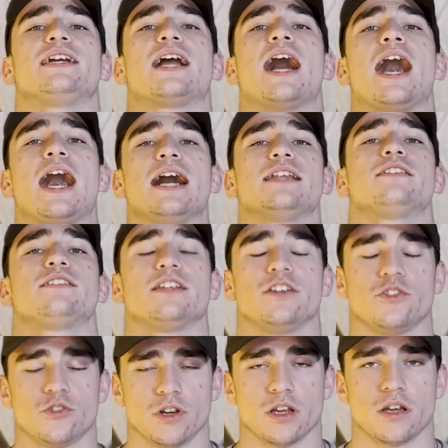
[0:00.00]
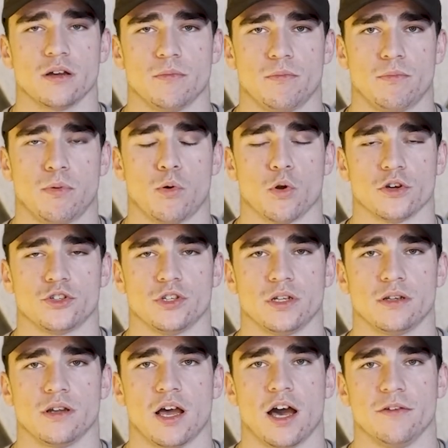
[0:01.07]
concentric
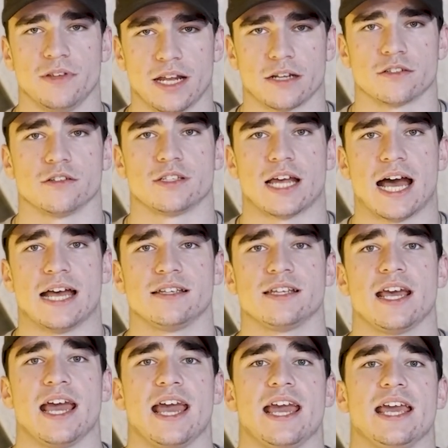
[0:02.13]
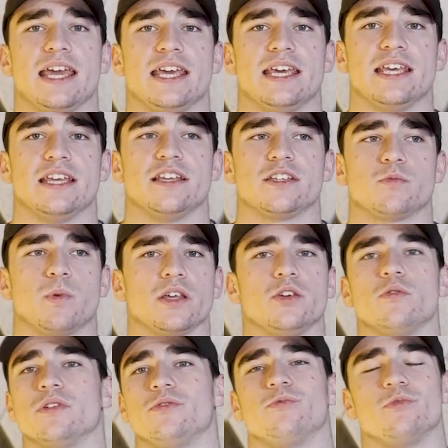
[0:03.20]
portion of an exercise is what you
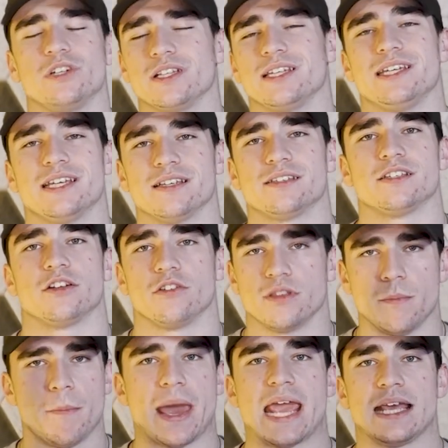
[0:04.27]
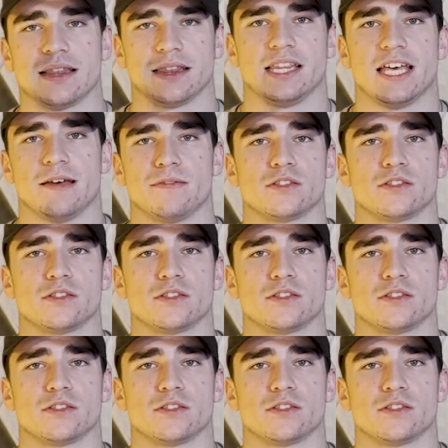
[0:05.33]
would really consider the main lift.